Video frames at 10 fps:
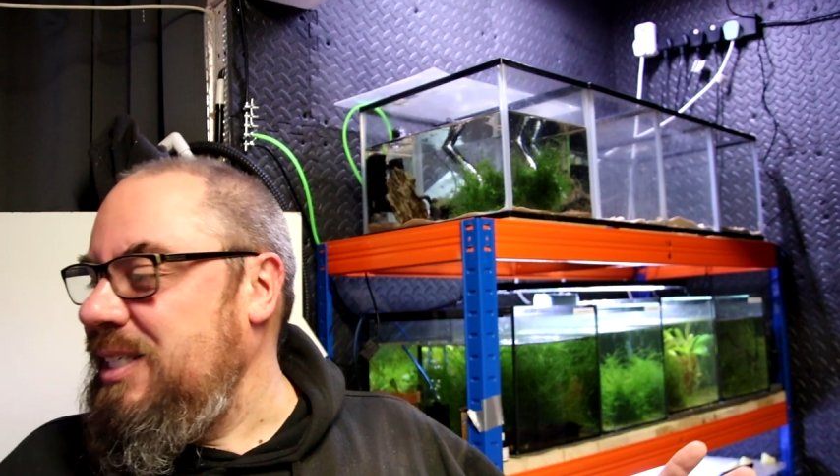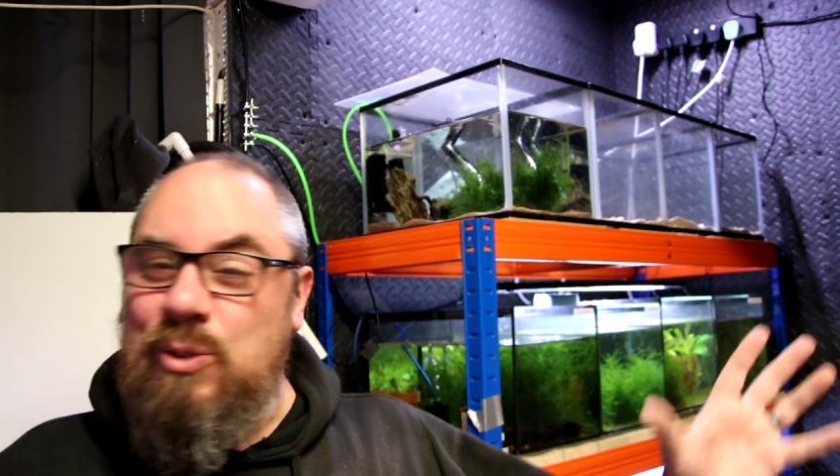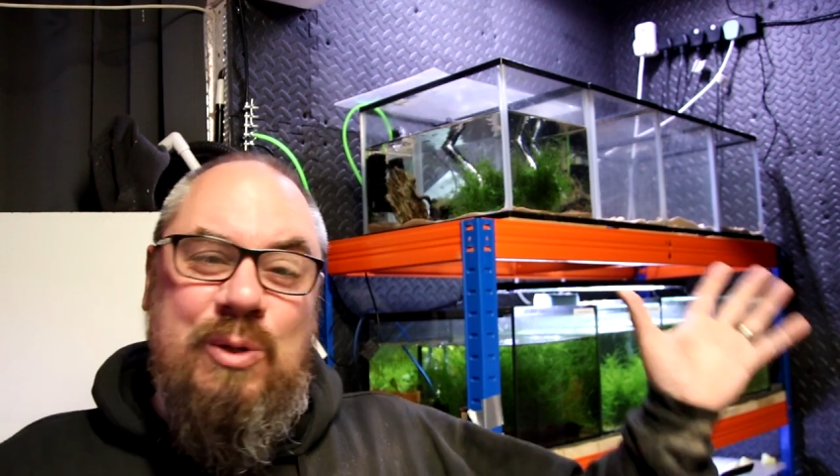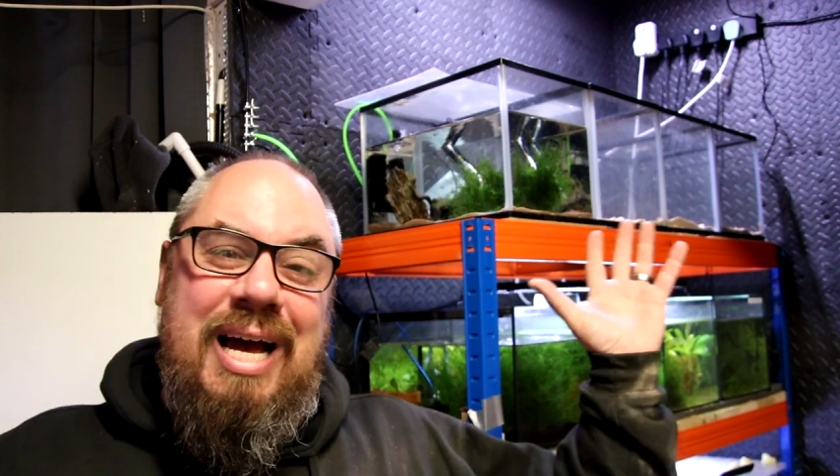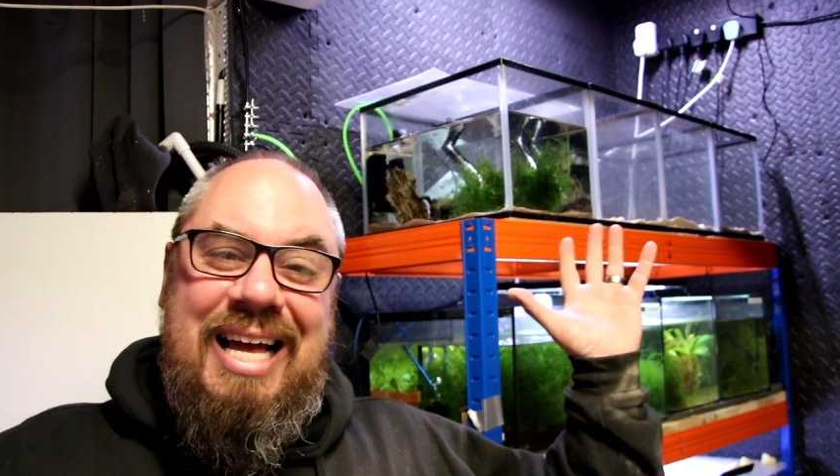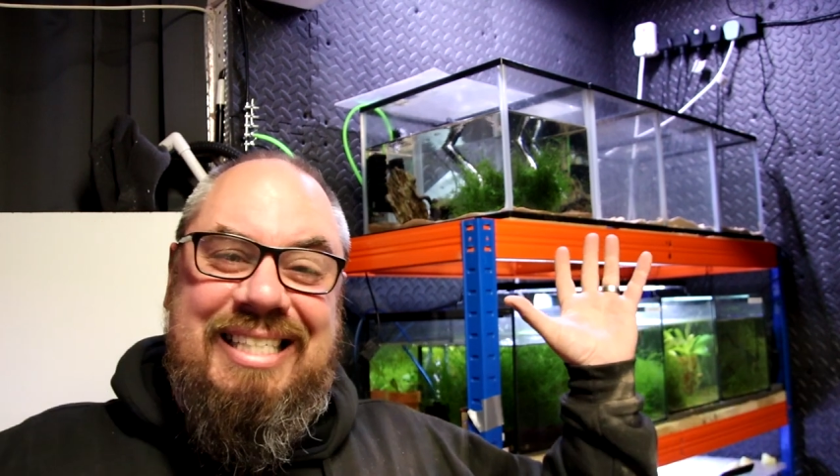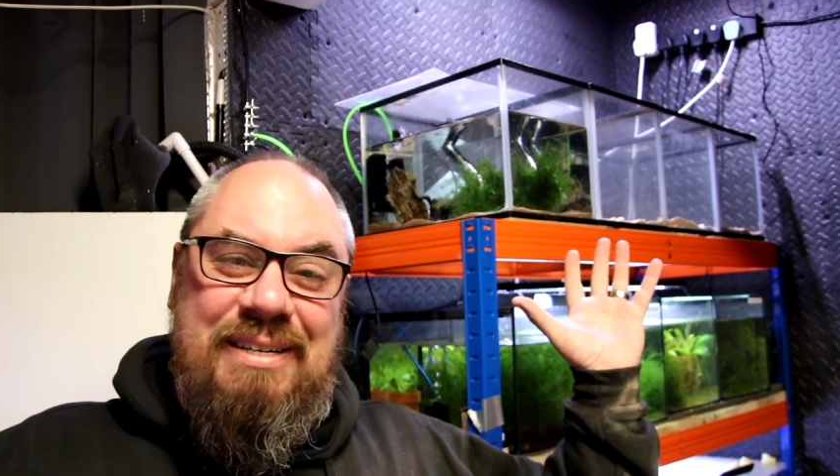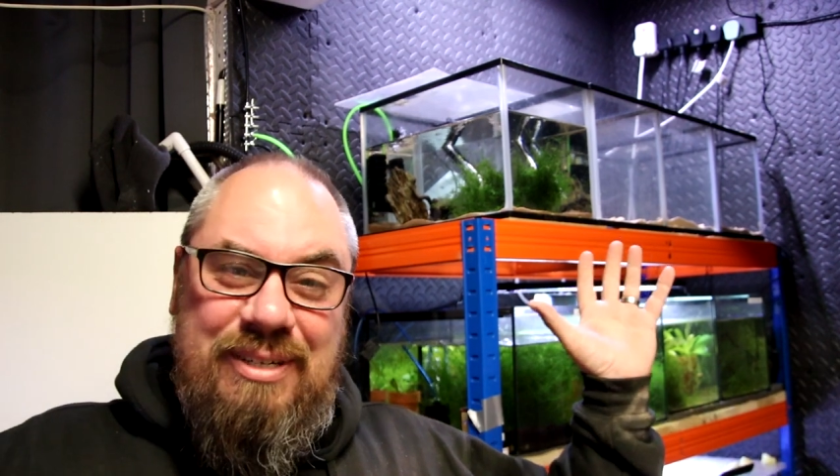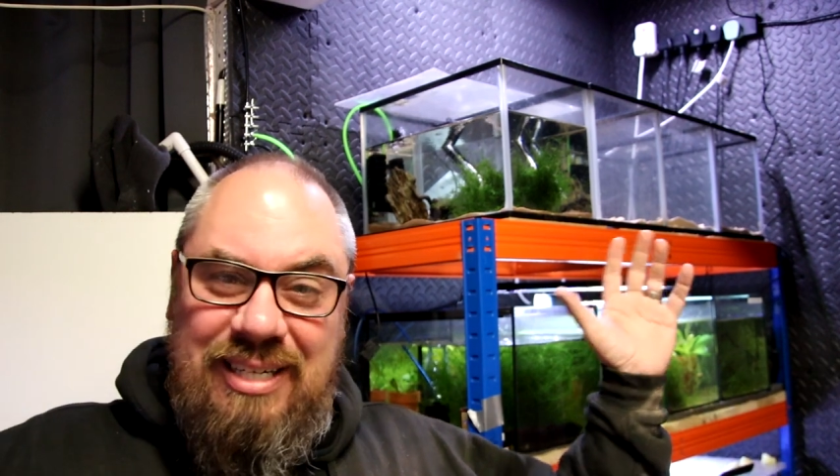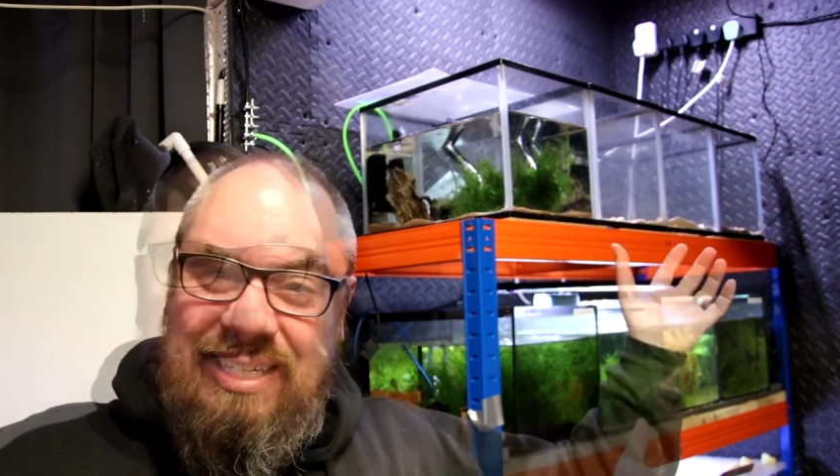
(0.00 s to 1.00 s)
So, as
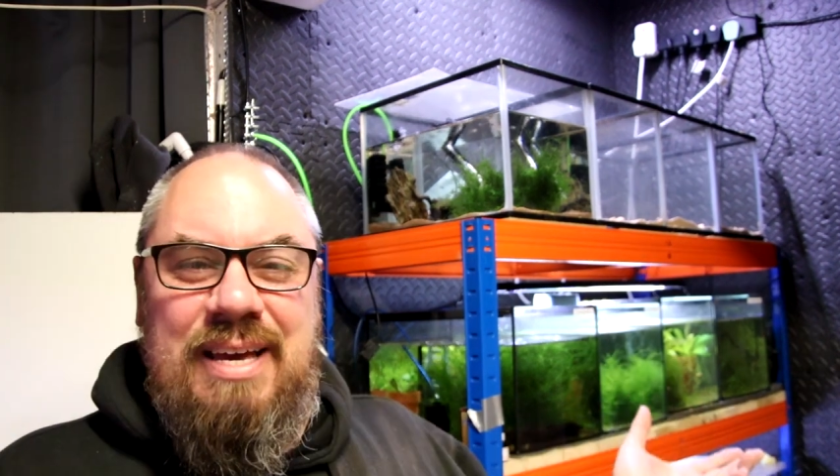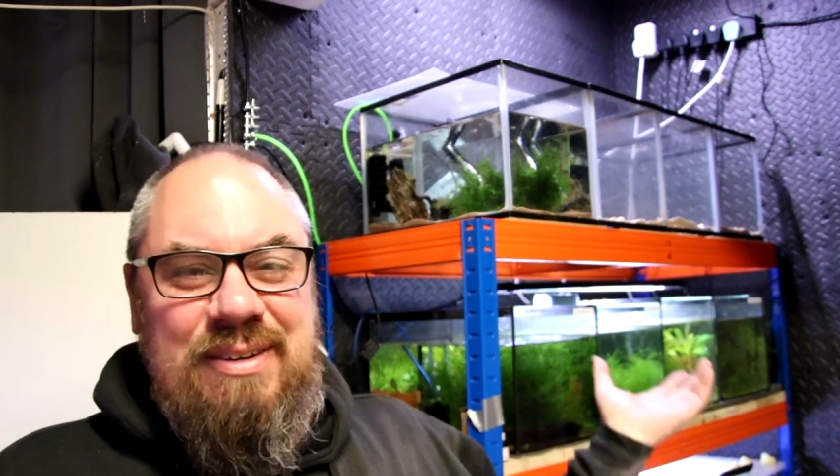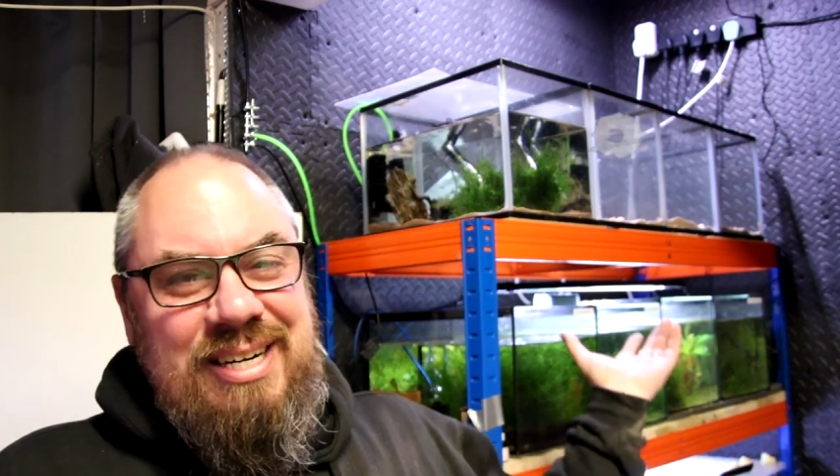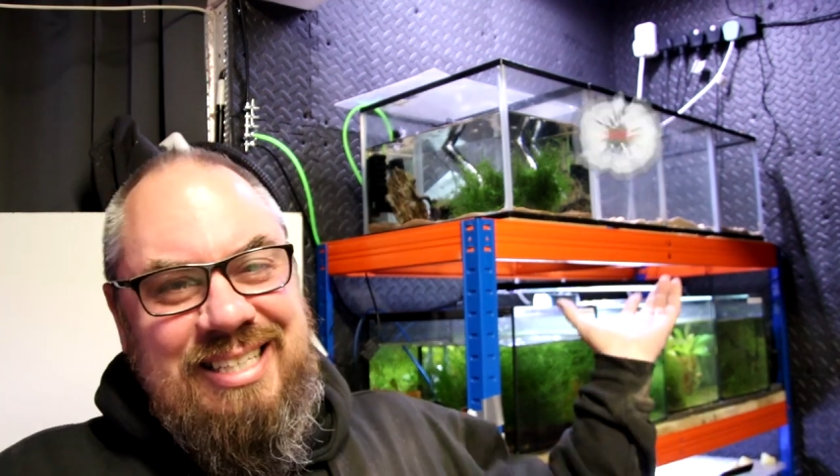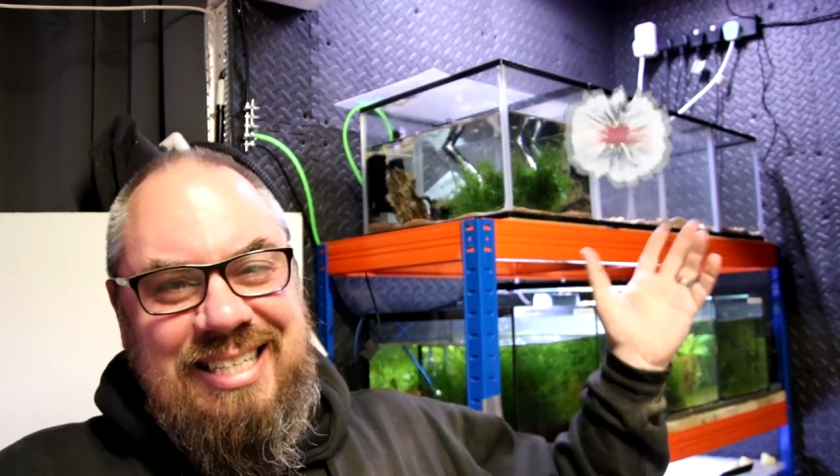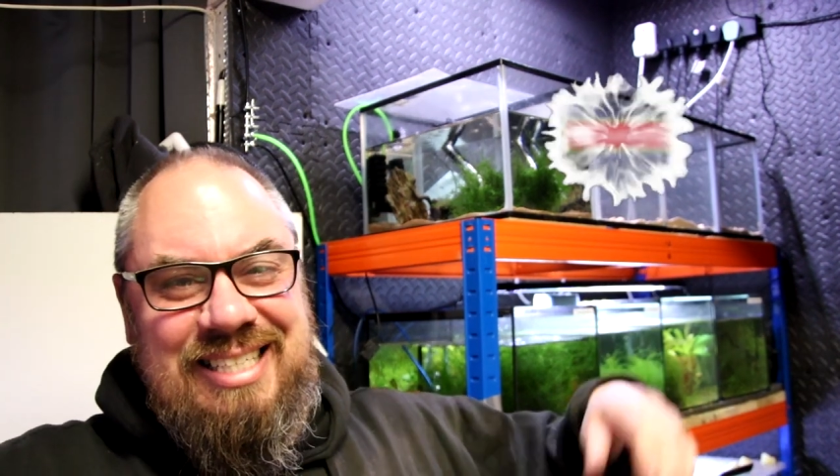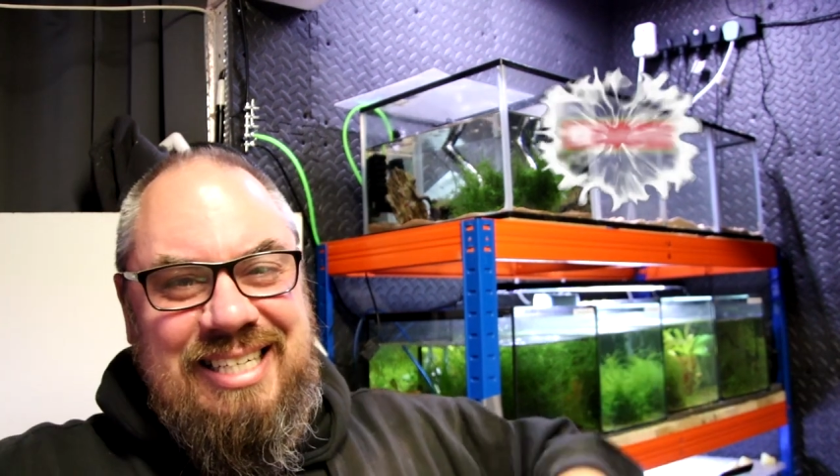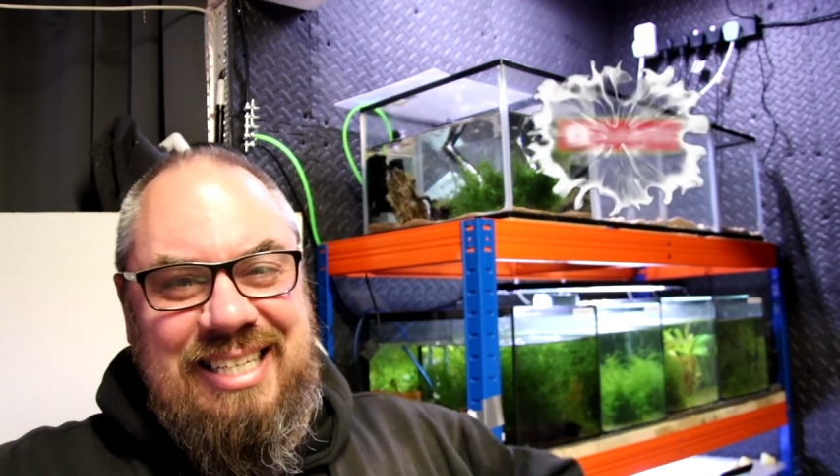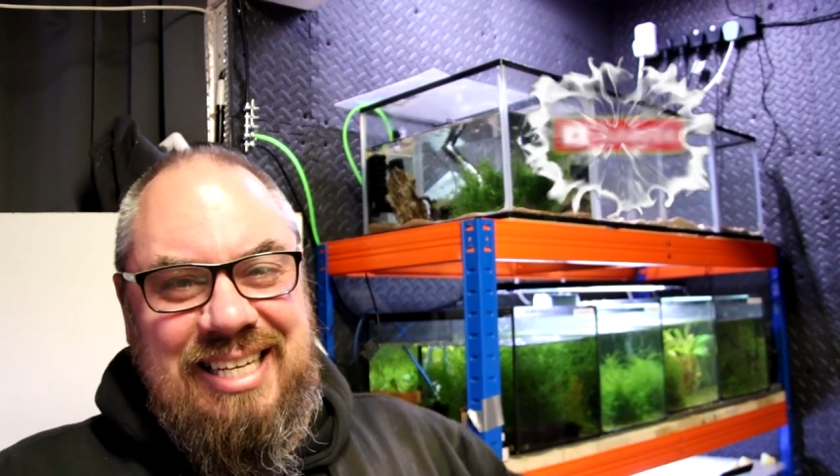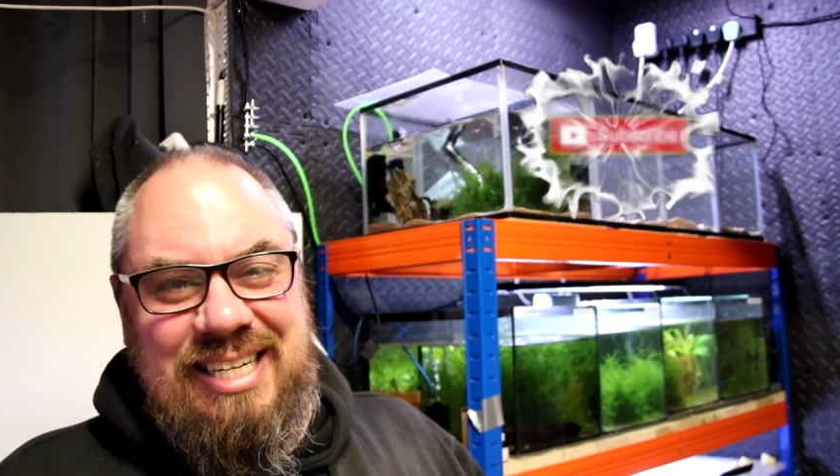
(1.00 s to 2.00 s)
ever, if you're into this
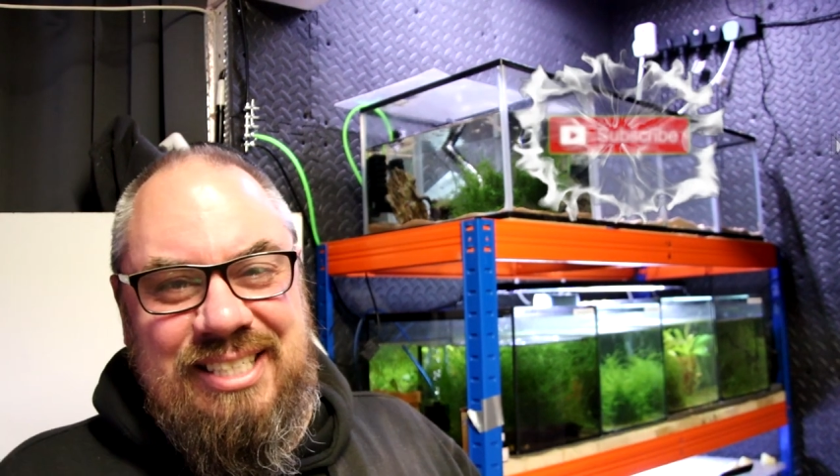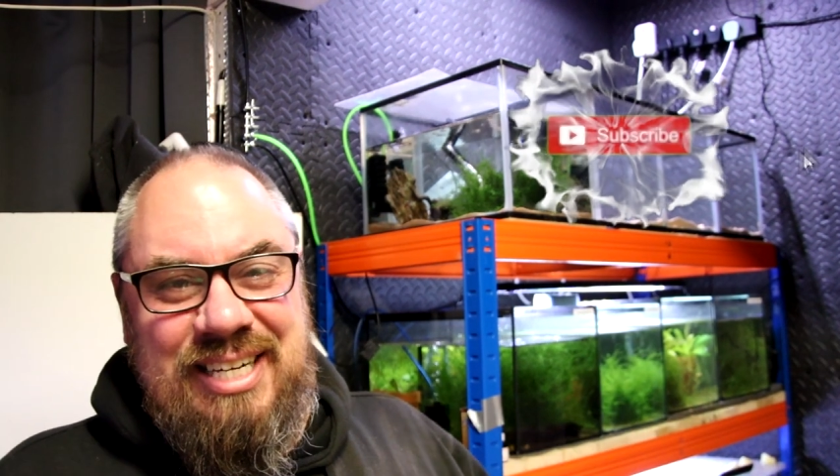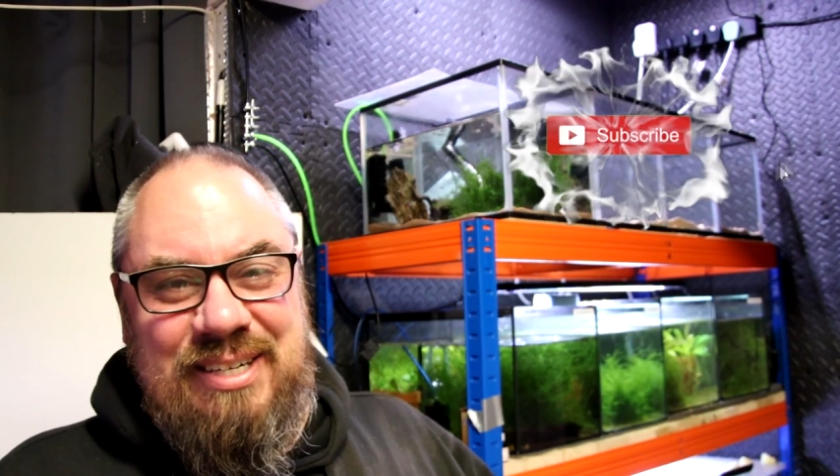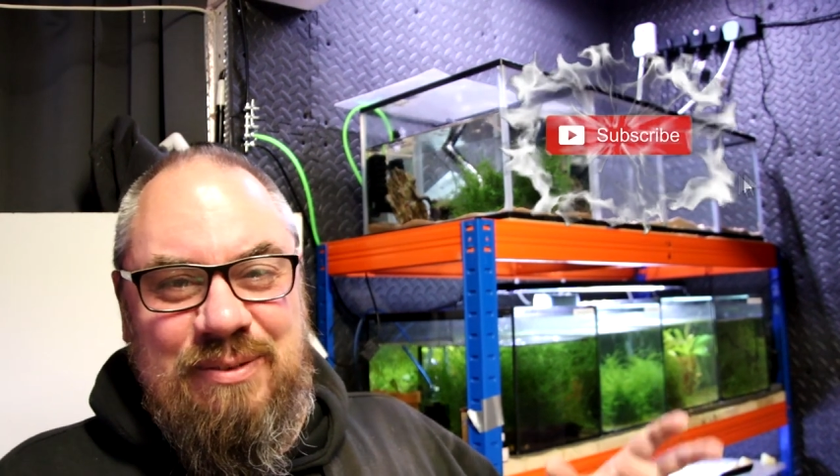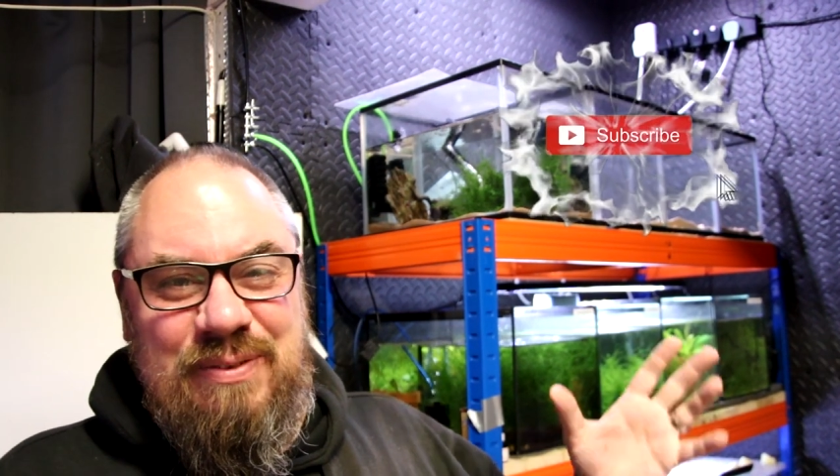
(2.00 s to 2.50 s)
kind of thing in general,